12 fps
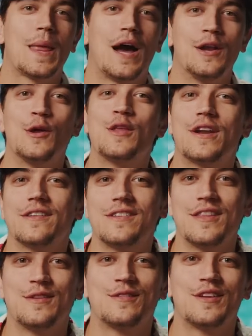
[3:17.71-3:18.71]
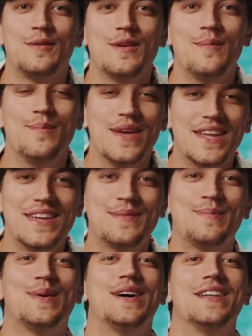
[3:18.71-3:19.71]
I know that I said this is gonna be a
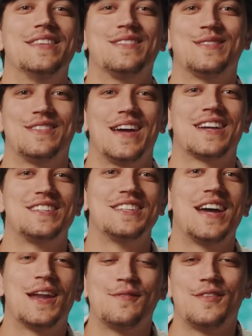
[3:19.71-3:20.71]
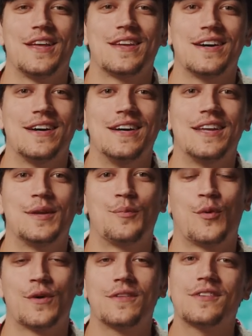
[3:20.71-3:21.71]
minute, but this is actually kind of like an
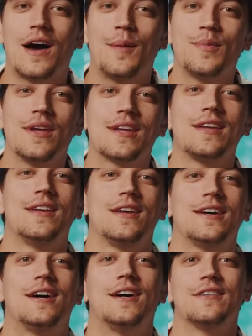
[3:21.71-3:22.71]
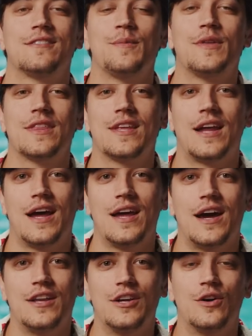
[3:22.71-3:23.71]
important topic, something that
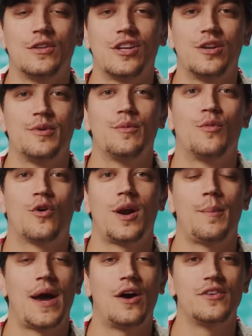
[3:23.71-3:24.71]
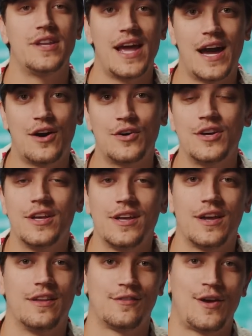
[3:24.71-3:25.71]
I know a little bit more about now.
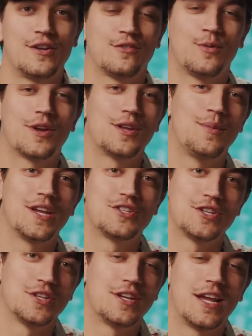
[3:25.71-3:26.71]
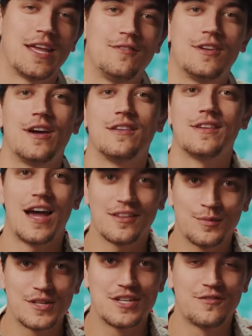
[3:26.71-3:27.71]
And so I just wanted to make sure that I gave you guys
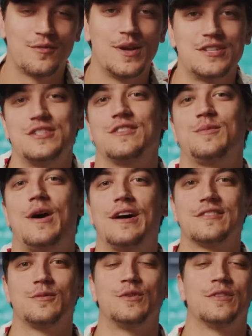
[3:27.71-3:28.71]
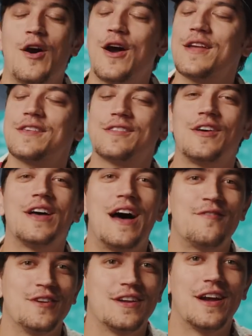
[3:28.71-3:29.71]
as much information as possible. All right, that's all I
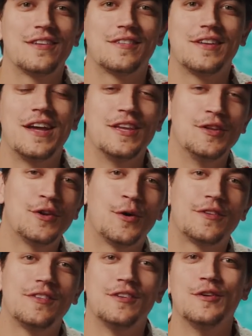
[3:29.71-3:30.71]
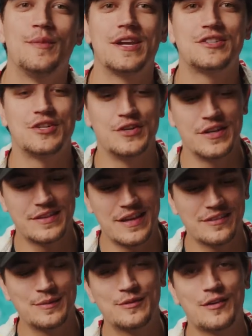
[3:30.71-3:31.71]
have for you guys today. You know what to do. Make sure you hit
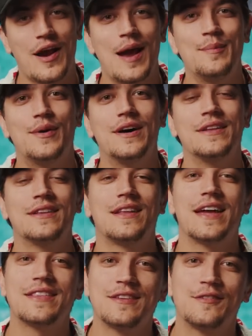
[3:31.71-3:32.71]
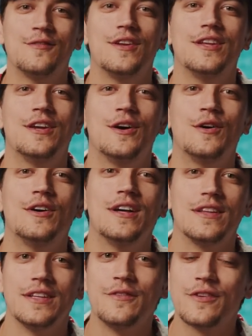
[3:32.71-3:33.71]
that subscribe button, like this video,
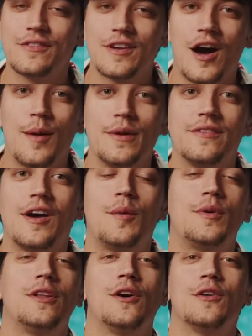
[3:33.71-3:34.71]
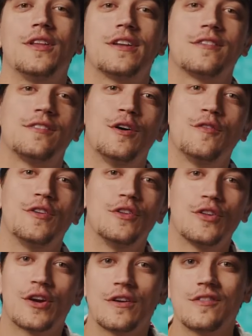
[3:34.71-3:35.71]
leave us a comment down below. Let us know if you
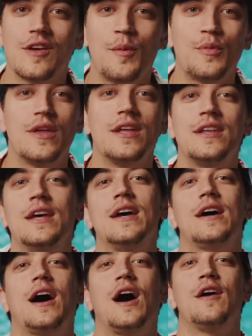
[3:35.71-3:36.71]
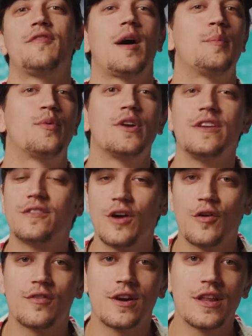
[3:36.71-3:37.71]
learned something, if I breezed
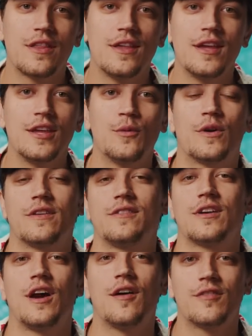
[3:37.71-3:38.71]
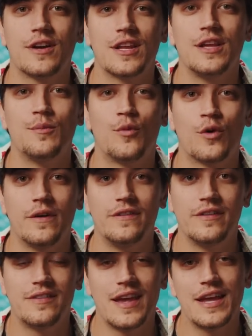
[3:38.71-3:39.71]
over anything, you want us to cover it in more
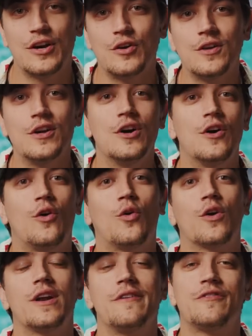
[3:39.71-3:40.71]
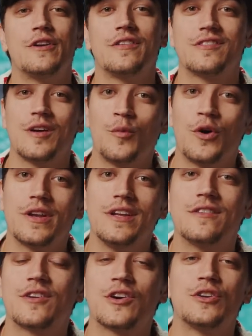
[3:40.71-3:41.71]
detail, or if there's someone
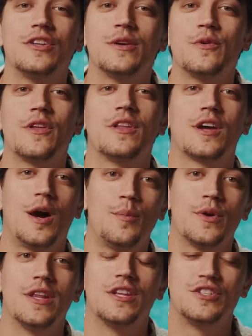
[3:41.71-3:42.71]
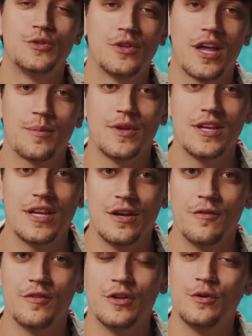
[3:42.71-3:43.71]
internally within the company that you would like me to
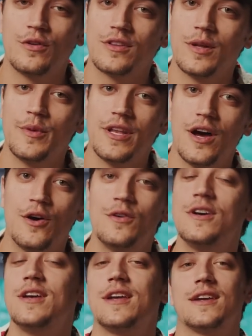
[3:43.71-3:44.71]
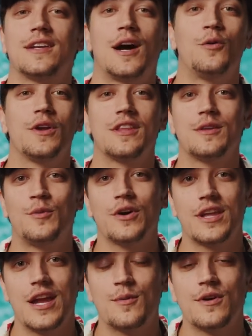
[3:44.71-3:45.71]
interview, let me know, and I will get them on
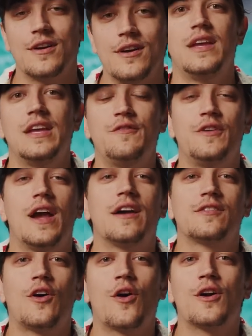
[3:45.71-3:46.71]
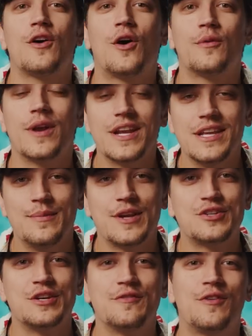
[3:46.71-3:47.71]
camera. If you guys aren't already,
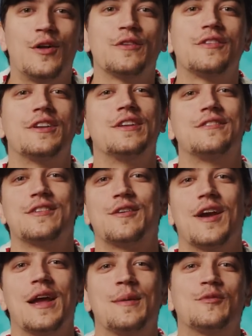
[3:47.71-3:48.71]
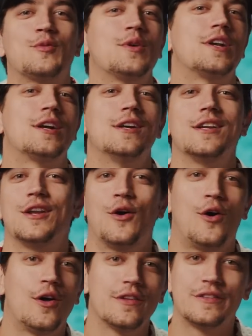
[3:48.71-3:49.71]
make sure you follow us on Instagram, Twitter,
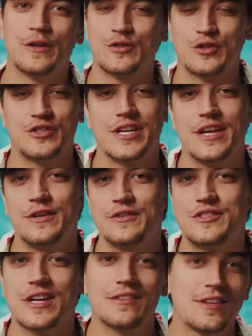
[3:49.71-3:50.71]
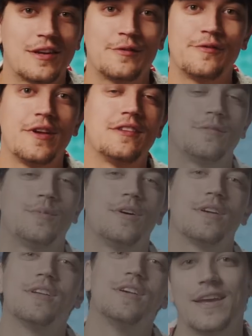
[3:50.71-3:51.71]
all the social channels. Check us out on
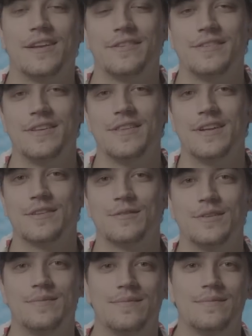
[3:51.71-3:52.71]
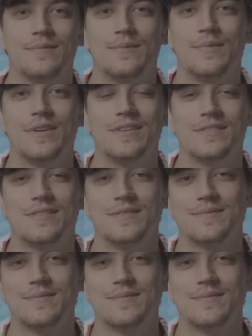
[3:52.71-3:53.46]
Facebook, and I'll see you in the next one. Peace.